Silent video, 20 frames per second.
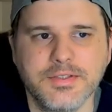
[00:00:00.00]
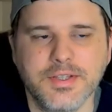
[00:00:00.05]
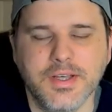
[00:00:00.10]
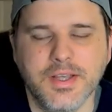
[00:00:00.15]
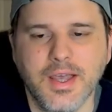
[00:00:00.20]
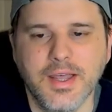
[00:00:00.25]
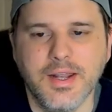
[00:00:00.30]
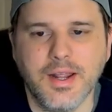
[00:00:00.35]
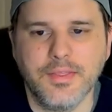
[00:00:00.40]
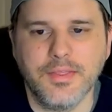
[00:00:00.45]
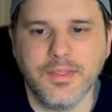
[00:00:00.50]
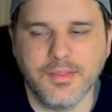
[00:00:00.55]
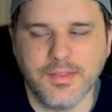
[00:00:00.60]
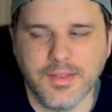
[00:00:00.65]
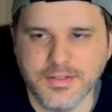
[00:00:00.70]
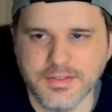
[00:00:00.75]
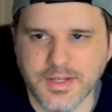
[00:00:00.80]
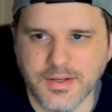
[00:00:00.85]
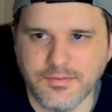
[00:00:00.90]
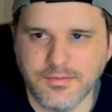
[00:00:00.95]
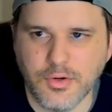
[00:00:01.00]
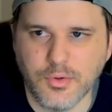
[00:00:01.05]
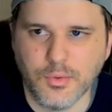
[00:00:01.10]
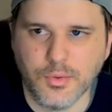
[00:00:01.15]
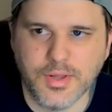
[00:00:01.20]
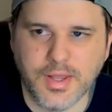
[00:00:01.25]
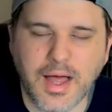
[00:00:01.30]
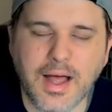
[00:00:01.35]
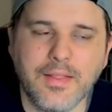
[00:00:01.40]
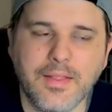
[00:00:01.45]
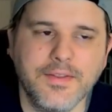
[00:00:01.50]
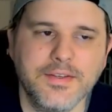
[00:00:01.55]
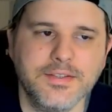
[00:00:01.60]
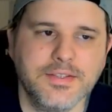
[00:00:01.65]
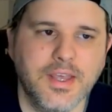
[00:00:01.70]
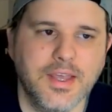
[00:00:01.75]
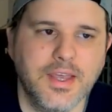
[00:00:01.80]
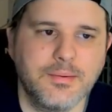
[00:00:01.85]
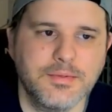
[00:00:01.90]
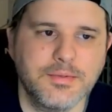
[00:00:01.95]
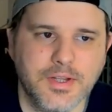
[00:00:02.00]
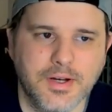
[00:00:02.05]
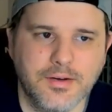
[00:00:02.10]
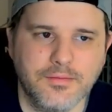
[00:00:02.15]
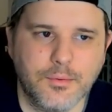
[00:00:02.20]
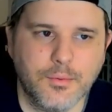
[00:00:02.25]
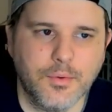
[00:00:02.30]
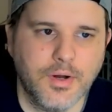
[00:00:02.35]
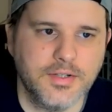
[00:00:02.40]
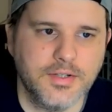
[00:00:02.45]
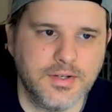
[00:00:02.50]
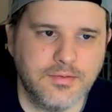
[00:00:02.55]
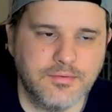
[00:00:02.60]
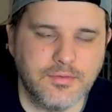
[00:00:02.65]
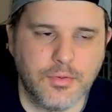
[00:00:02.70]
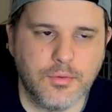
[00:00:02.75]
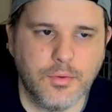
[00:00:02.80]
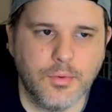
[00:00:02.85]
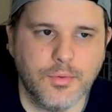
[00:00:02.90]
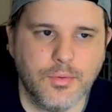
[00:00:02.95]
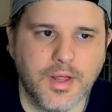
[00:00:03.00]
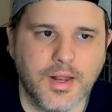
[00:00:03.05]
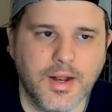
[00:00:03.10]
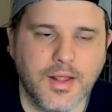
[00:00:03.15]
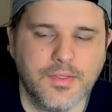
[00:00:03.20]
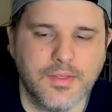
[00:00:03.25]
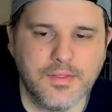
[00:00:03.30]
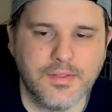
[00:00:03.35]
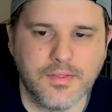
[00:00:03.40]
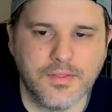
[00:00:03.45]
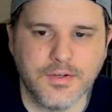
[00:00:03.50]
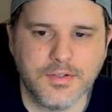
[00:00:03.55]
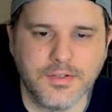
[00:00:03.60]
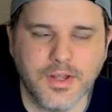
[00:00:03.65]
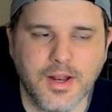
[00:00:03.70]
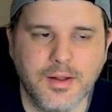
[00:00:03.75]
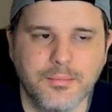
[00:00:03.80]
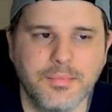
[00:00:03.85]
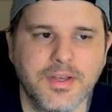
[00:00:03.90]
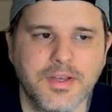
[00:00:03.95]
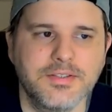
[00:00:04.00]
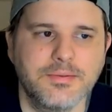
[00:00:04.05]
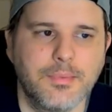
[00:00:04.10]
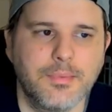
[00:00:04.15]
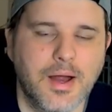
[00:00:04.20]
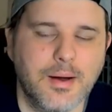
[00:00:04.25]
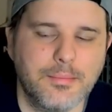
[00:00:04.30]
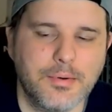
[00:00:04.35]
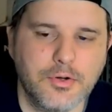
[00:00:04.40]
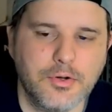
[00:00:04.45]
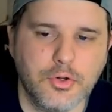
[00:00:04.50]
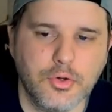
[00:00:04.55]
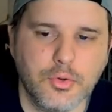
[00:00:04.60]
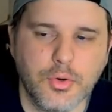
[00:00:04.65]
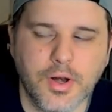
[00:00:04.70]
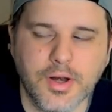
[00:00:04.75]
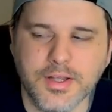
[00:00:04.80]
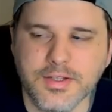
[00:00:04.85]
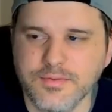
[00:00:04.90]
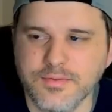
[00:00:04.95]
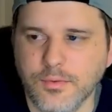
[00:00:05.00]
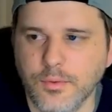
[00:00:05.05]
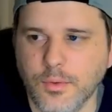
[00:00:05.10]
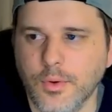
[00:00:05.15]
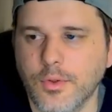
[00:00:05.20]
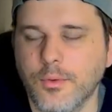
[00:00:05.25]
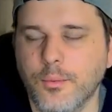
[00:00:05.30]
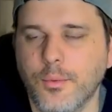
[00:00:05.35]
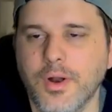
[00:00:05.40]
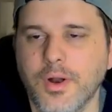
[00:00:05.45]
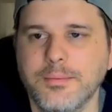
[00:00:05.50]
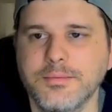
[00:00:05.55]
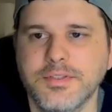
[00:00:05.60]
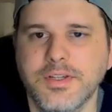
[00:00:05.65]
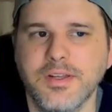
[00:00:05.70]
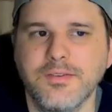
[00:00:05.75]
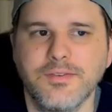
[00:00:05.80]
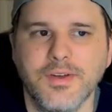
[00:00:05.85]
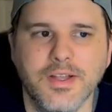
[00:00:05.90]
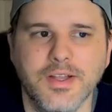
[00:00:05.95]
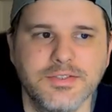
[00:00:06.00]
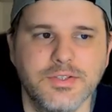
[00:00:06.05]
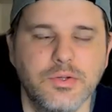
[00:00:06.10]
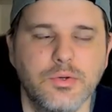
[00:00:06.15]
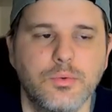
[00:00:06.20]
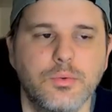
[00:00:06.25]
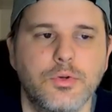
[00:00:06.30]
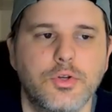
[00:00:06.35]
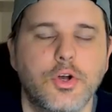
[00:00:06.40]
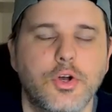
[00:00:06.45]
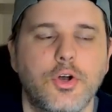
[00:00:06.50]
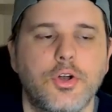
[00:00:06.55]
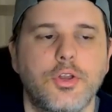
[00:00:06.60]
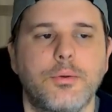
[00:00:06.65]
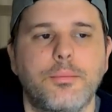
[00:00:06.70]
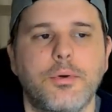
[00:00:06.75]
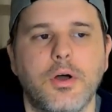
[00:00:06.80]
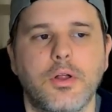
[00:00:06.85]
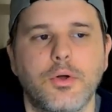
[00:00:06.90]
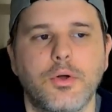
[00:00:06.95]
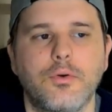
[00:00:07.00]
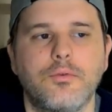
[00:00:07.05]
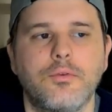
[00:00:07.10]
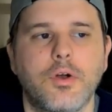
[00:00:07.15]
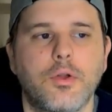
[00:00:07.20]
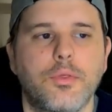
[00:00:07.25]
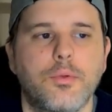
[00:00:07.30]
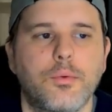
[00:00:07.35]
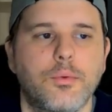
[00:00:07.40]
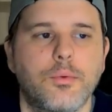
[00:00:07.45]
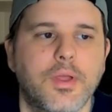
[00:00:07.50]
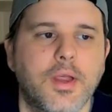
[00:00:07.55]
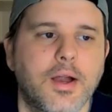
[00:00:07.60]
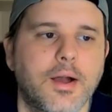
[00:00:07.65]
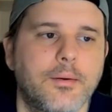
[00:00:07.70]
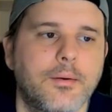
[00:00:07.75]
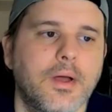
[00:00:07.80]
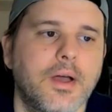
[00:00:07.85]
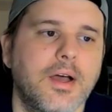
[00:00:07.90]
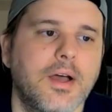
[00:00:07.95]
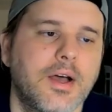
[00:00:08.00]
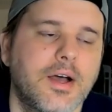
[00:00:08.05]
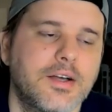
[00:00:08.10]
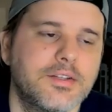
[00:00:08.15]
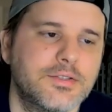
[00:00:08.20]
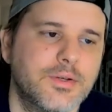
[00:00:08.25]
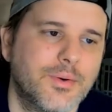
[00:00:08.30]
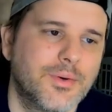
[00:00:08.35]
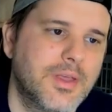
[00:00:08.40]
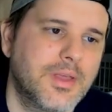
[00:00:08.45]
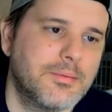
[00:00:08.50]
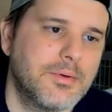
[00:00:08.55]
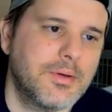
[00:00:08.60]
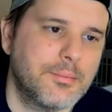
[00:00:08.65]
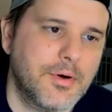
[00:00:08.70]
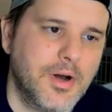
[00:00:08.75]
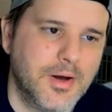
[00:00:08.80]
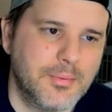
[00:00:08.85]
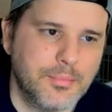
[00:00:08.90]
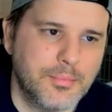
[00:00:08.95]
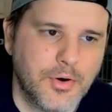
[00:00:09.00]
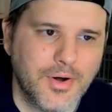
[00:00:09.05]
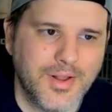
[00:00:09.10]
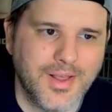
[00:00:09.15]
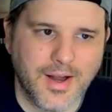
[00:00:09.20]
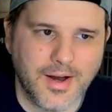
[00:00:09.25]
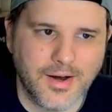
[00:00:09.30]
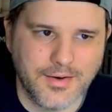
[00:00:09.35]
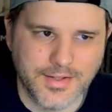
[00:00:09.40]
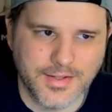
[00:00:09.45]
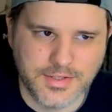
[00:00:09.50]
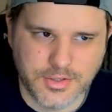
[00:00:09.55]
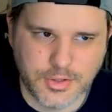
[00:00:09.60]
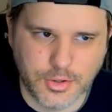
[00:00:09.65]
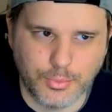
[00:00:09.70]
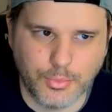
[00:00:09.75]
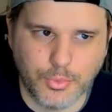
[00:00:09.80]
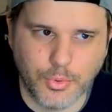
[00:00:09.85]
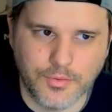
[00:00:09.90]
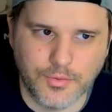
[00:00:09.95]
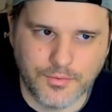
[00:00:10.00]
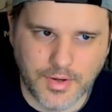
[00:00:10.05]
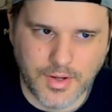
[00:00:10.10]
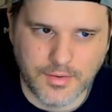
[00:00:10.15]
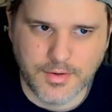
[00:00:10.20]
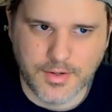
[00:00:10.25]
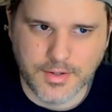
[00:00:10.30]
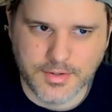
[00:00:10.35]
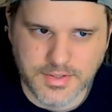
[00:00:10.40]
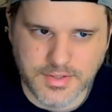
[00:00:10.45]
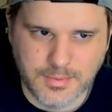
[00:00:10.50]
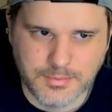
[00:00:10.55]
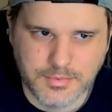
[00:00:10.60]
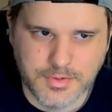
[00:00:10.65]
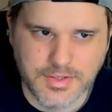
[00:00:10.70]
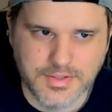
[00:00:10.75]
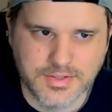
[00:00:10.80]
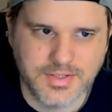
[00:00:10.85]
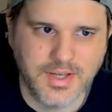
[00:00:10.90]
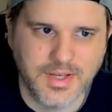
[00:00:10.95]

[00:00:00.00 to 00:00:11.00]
Again, I think that he's going to have to do a lot in this game. He's going to have to run. He's going to have to throw a lot. I think that there's going to be some opportunities for the Rams defense to turn the ball over through the air. So give me Brock Purdy higher than 0.5 interceptions.